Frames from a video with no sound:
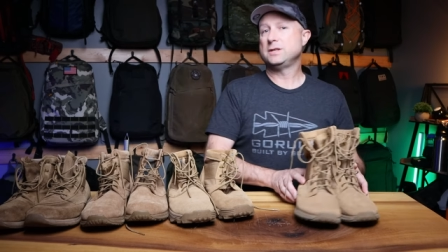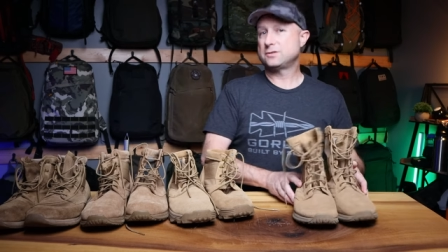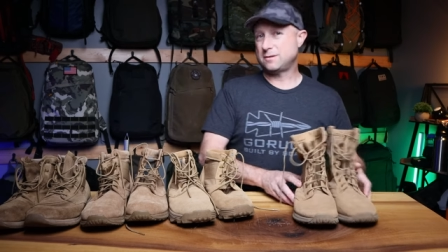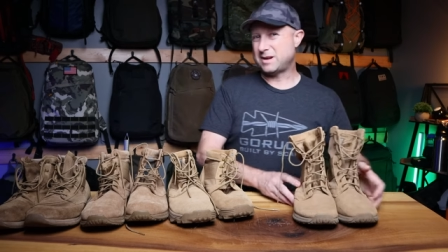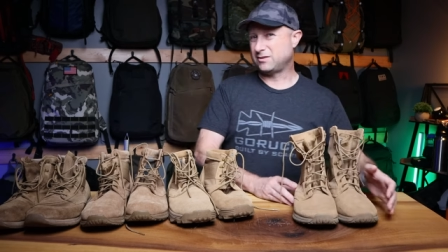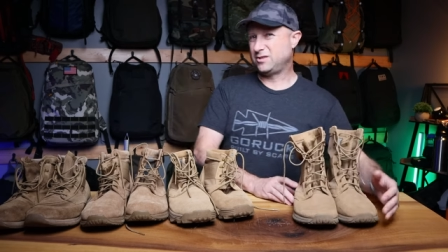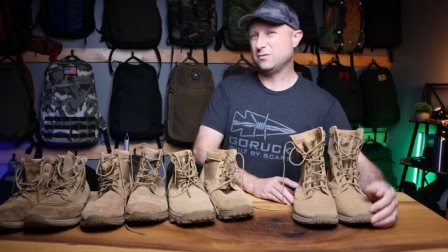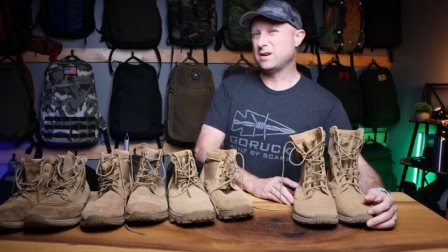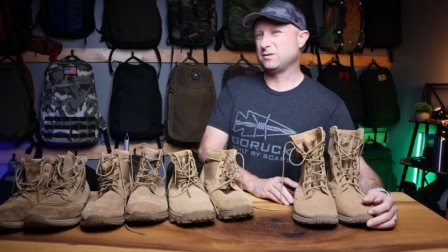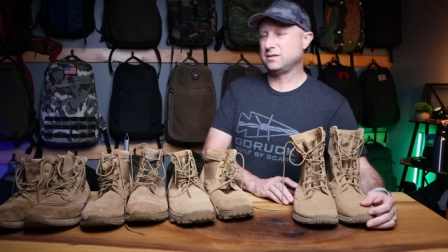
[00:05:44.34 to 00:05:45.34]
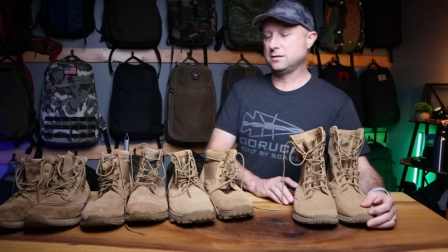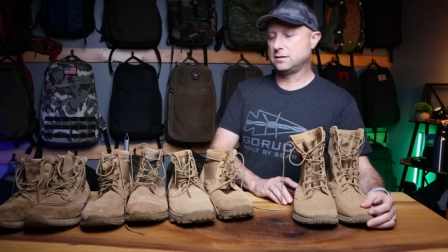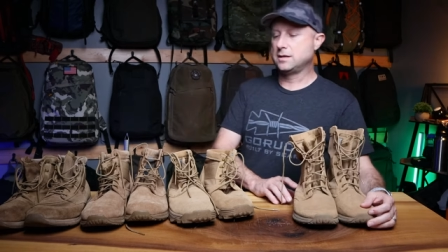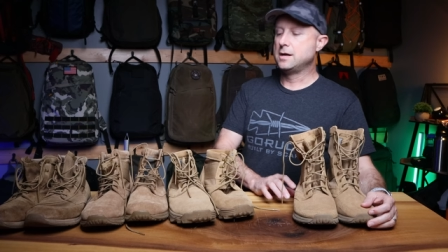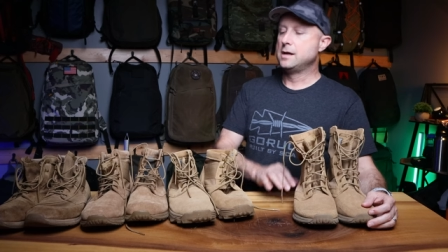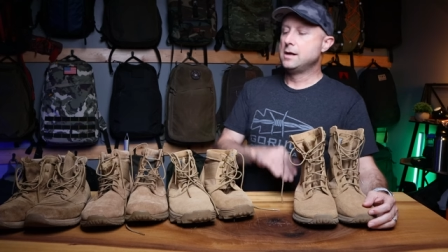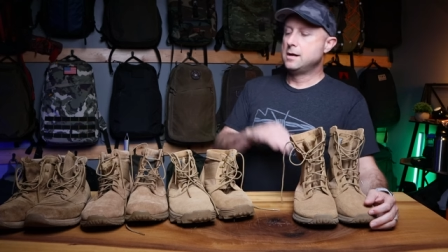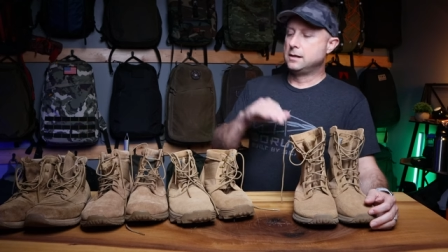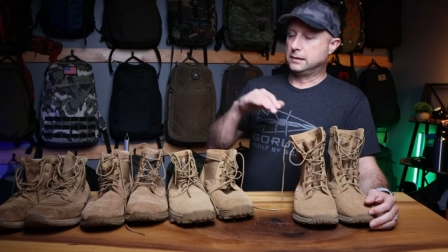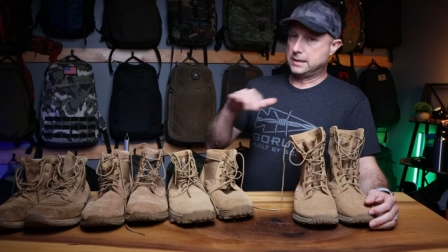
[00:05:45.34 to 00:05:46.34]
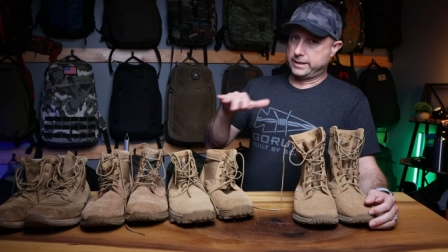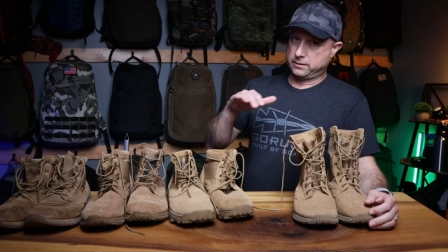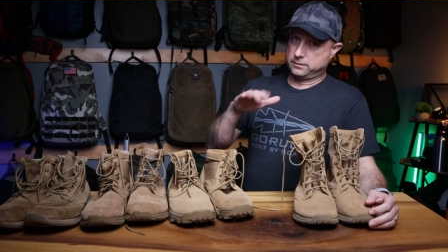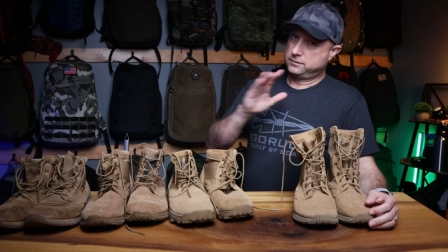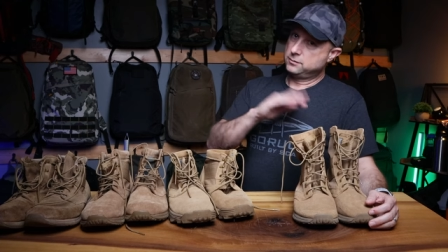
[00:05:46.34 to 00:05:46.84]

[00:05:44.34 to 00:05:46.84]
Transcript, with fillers: these are about two ounces lighter,